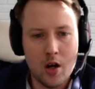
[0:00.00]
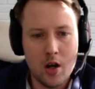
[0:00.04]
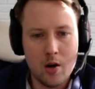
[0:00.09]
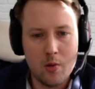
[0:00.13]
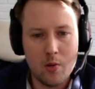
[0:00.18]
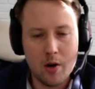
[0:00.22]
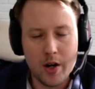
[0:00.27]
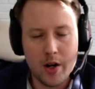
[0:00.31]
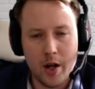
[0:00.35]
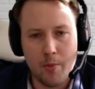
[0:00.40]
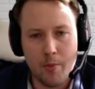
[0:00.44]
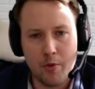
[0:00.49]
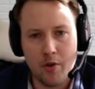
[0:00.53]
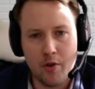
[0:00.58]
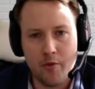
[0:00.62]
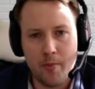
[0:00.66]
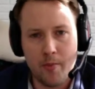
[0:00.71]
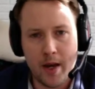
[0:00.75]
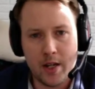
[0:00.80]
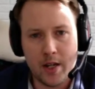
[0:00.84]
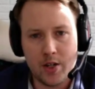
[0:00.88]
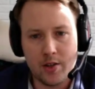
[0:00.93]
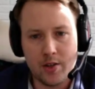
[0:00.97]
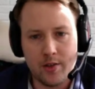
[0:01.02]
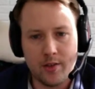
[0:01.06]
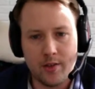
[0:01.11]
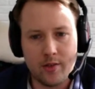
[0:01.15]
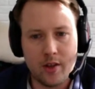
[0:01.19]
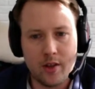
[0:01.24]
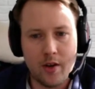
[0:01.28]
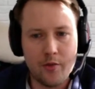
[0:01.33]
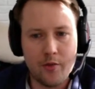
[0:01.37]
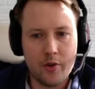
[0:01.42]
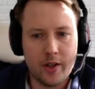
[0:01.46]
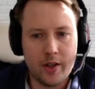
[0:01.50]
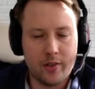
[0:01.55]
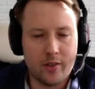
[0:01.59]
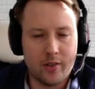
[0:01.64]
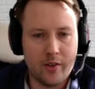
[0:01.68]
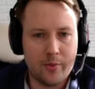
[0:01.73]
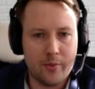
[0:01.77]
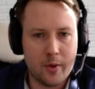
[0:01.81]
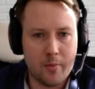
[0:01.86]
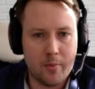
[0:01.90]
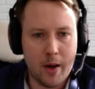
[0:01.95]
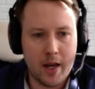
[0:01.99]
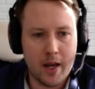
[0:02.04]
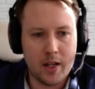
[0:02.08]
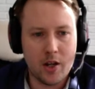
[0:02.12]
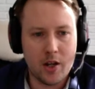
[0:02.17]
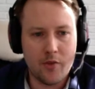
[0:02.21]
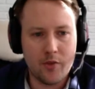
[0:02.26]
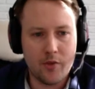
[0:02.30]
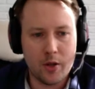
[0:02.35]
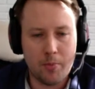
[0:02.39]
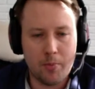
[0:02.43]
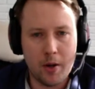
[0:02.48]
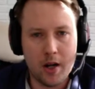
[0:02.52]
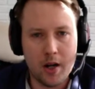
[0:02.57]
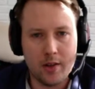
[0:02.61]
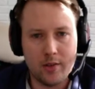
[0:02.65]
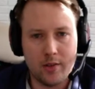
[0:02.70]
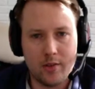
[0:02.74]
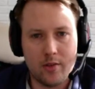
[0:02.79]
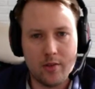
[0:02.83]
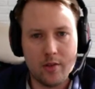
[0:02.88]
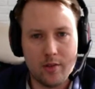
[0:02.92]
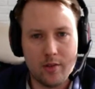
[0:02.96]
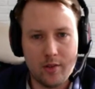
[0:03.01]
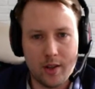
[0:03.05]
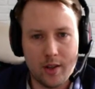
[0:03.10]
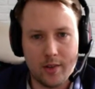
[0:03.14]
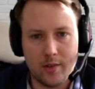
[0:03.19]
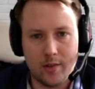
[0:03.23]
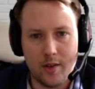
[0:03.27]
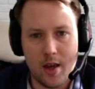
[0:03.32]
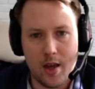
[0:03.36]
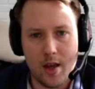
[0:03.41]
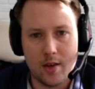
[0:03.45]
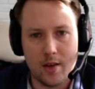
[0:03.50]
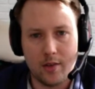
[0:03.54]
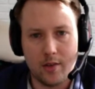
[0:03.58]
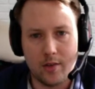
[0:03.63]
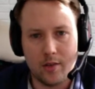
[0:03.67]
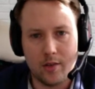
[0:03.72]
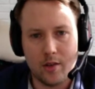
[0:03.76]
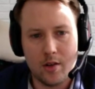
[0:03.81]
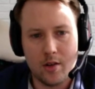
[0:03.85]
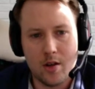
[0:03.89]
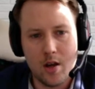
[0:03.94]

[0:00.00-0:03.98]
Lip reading: where a number of major discoveries have been made over the past 6 years.